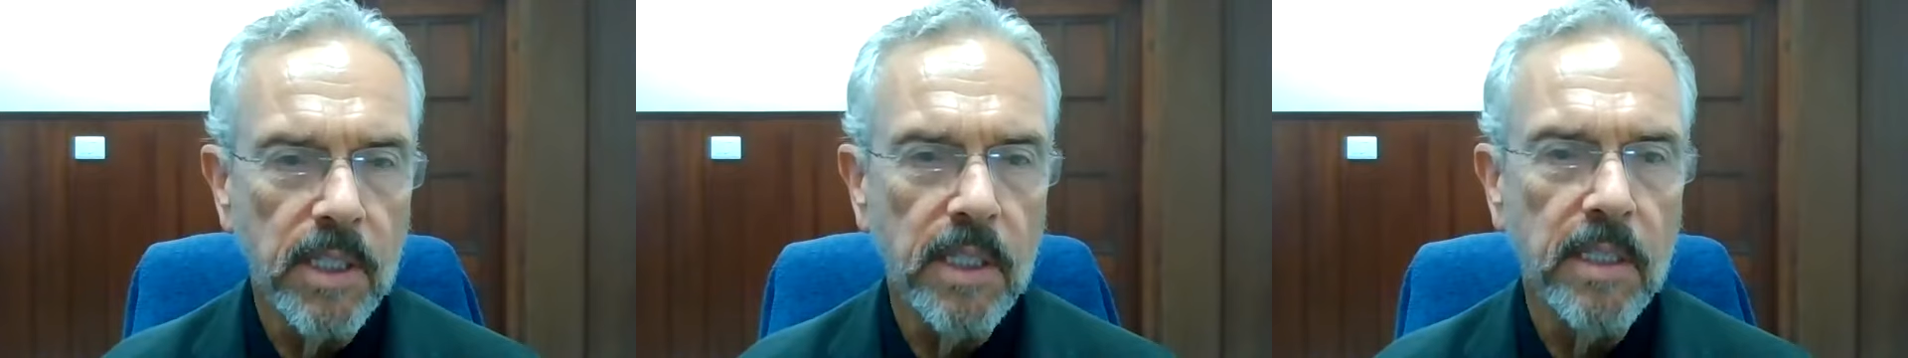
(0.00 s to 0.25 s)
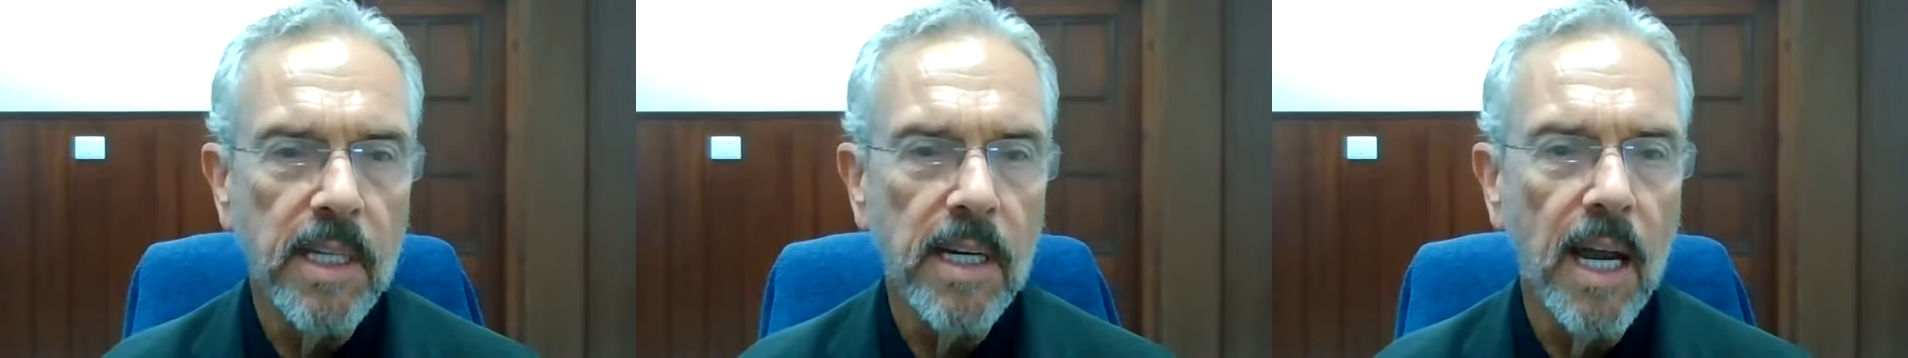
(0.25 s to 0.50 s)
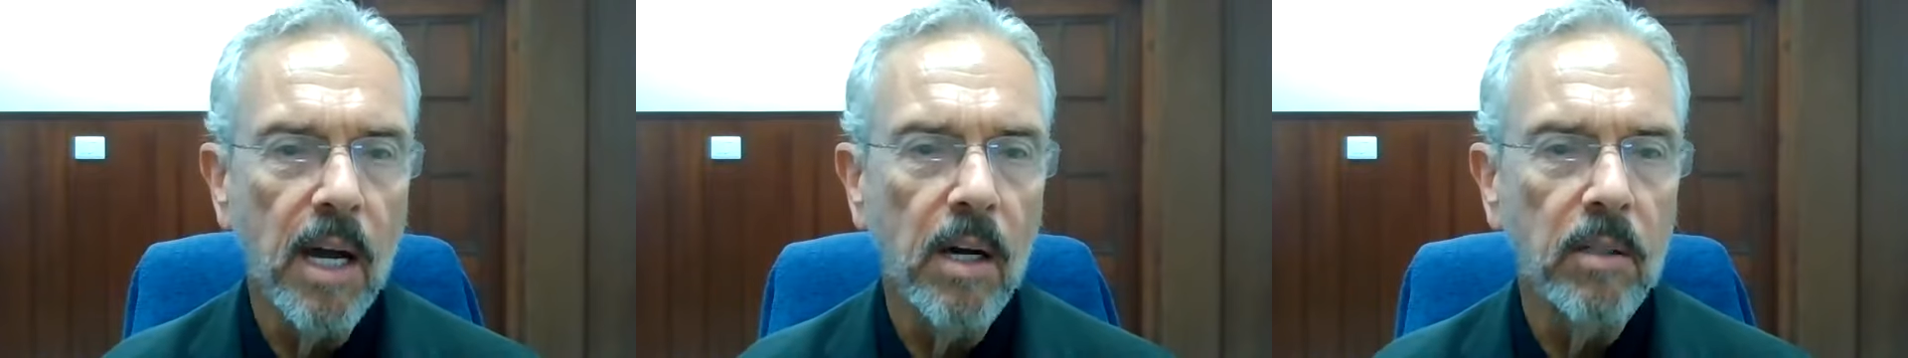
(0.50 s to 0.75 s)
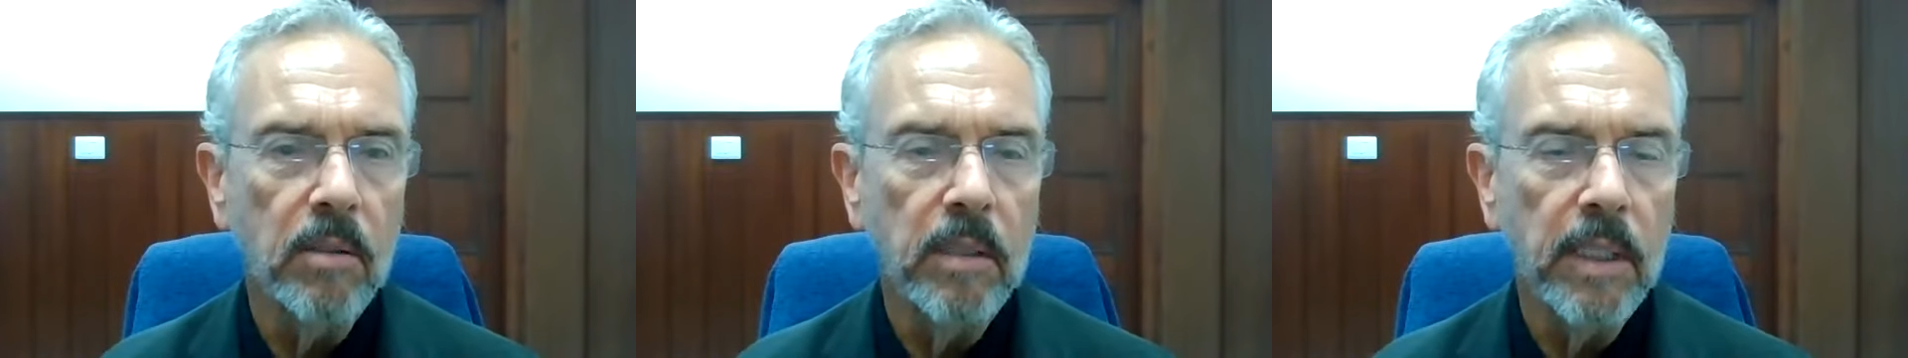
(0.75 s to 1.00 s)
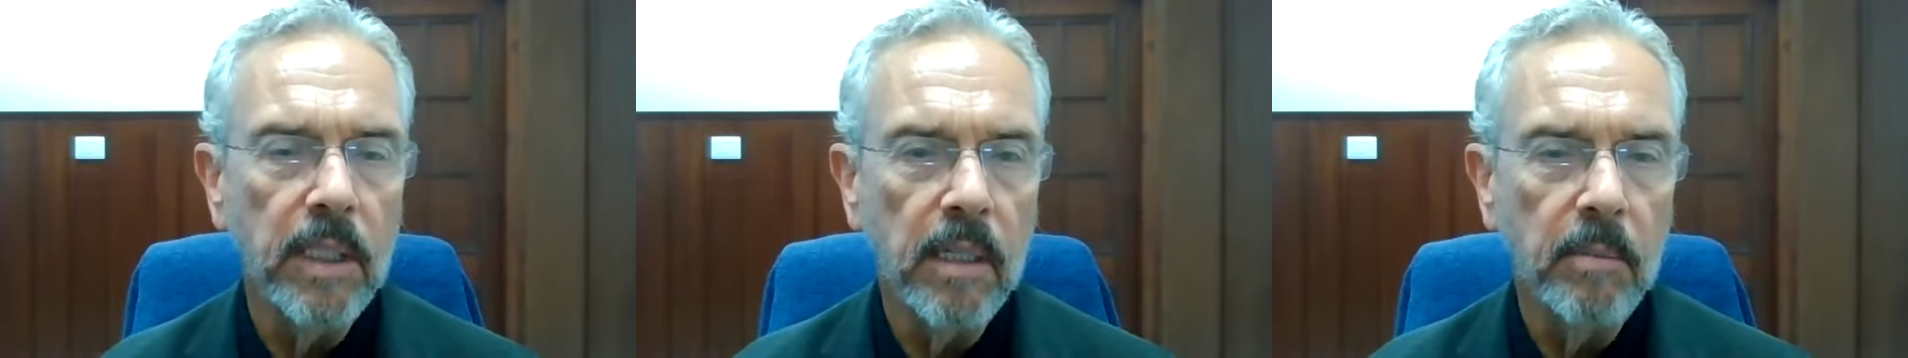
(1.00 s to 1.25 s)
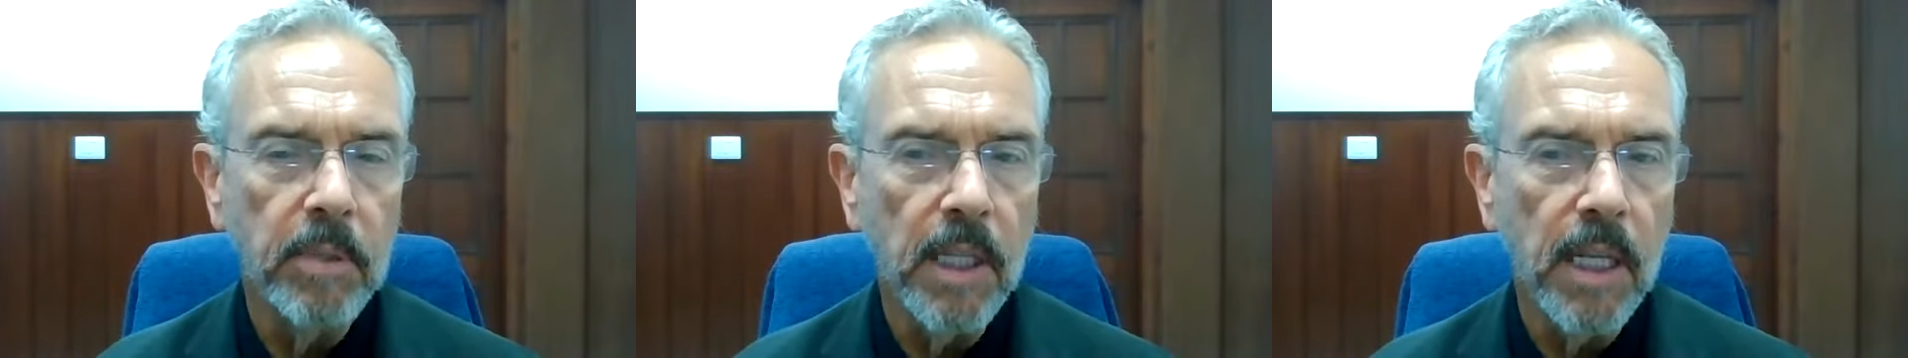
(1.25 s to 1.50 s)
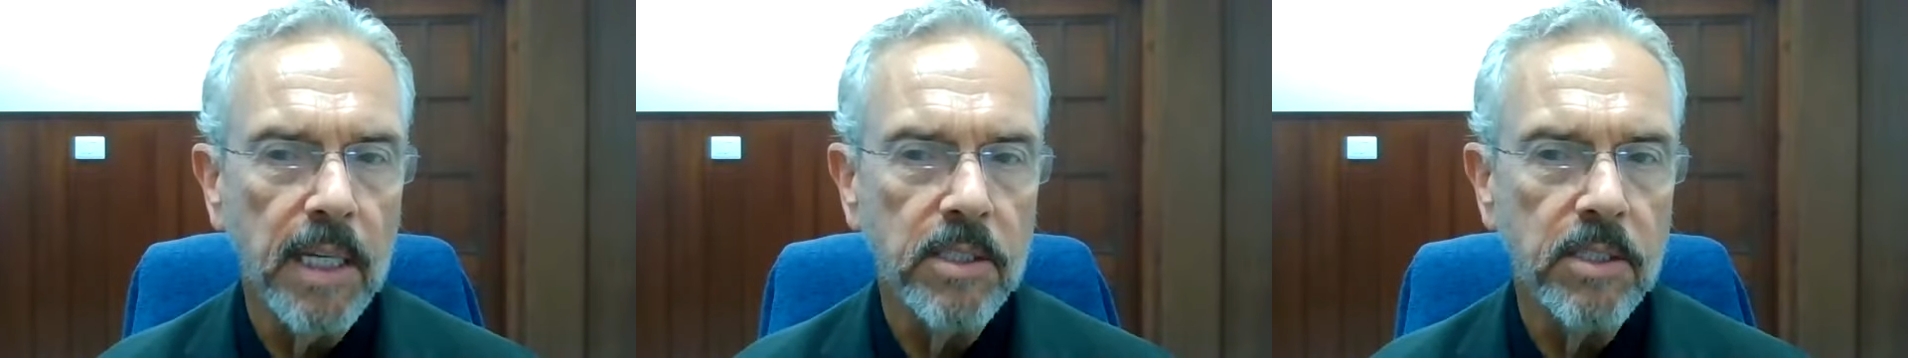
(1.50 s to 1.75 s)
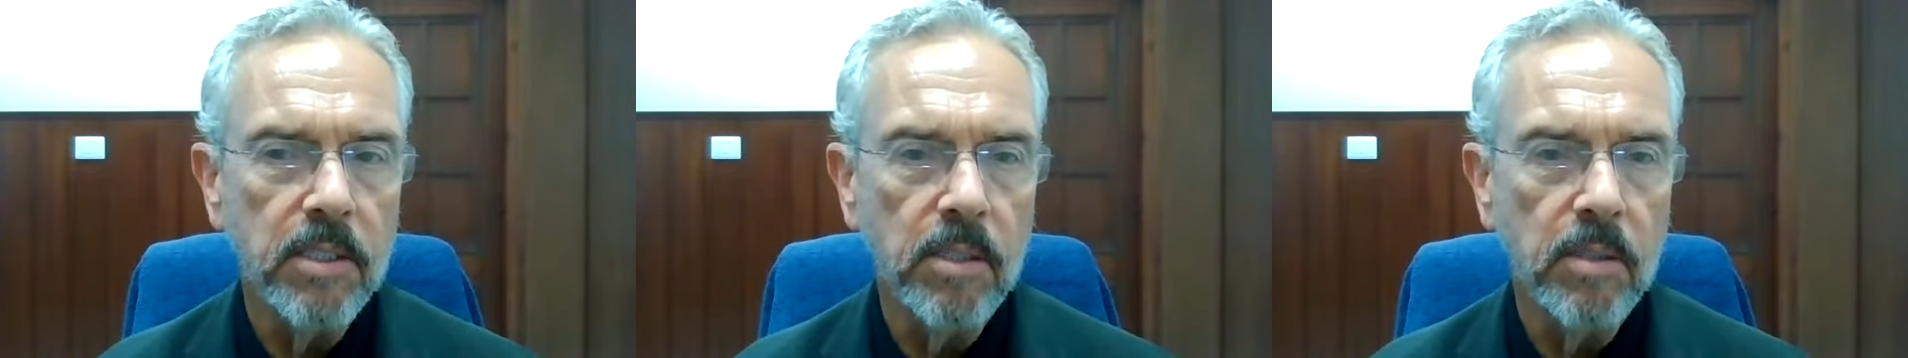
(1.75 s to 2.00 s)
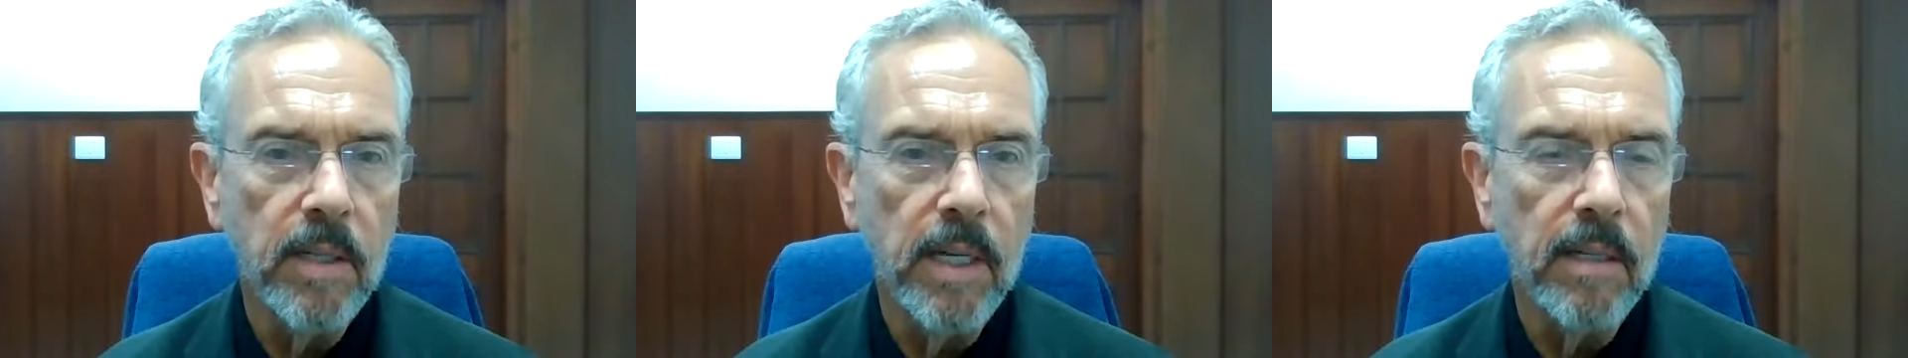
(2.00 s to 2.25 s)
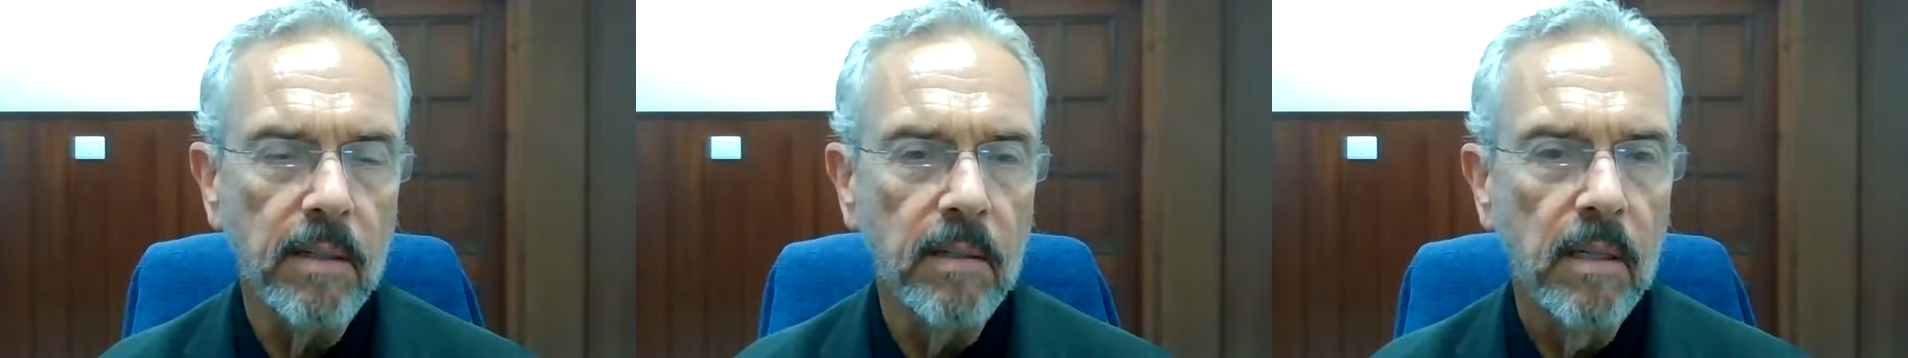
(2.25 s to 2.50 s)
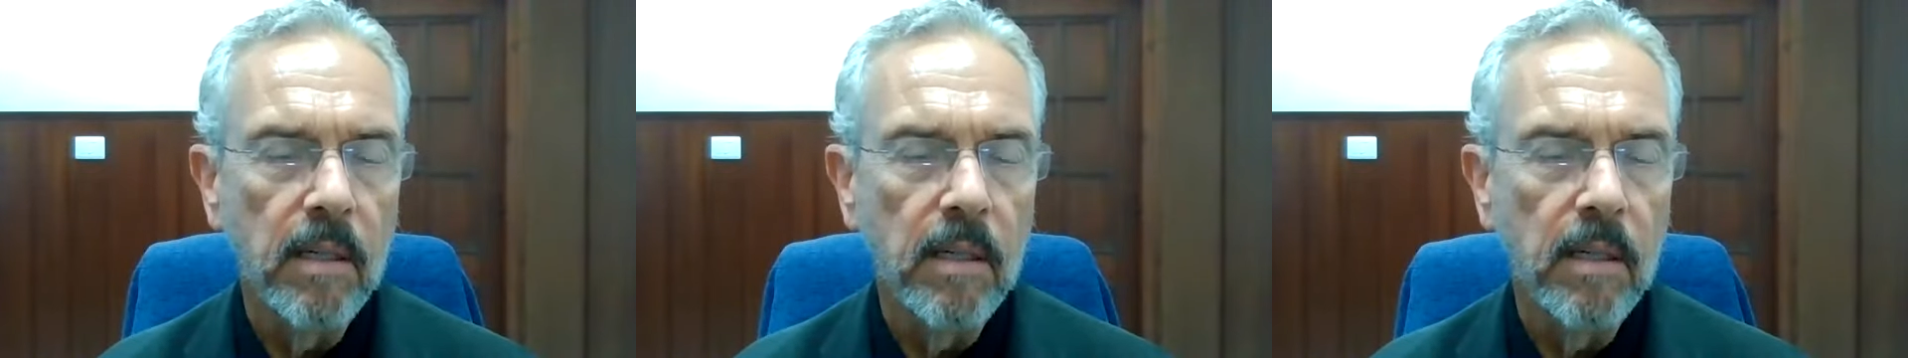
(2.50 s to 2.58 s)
and then how it applies to a